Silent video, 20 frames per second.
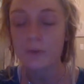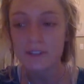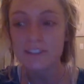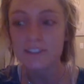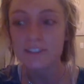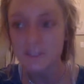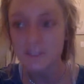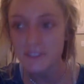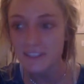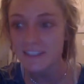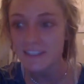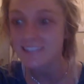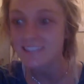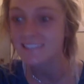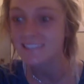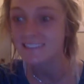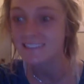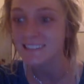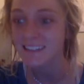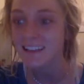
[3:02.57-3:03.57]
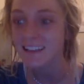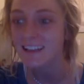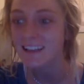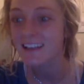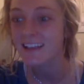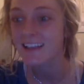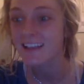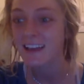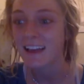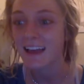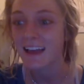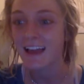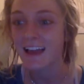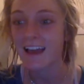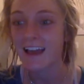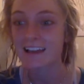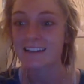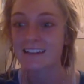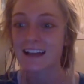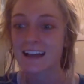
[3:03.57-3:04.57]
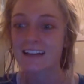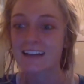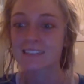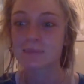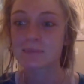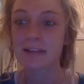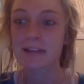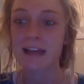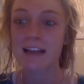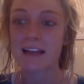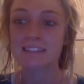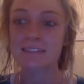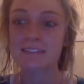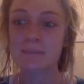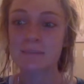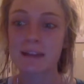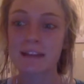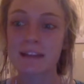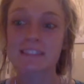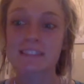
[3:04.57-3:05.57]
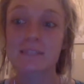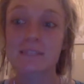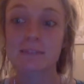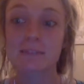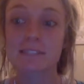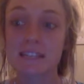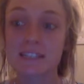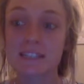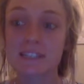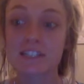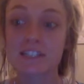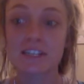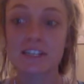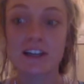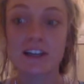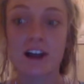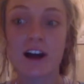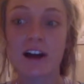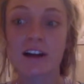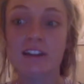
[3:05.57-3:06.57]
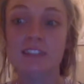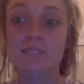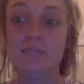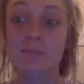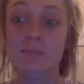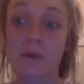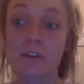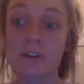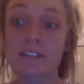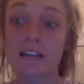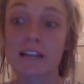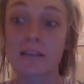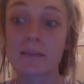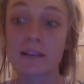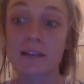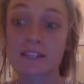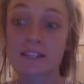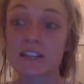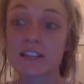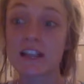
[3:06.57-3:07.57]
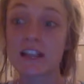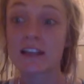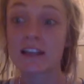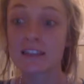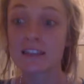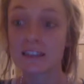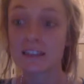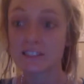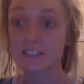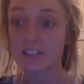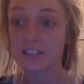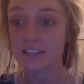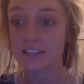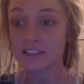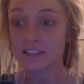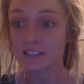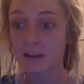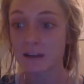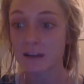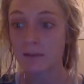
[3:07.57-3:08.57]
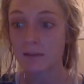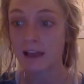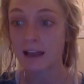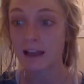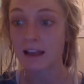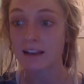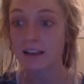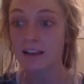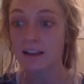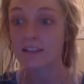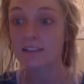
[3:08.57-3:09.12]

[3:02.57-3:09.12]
trees and has been estimated to potentially cause more damage than chestnut blight,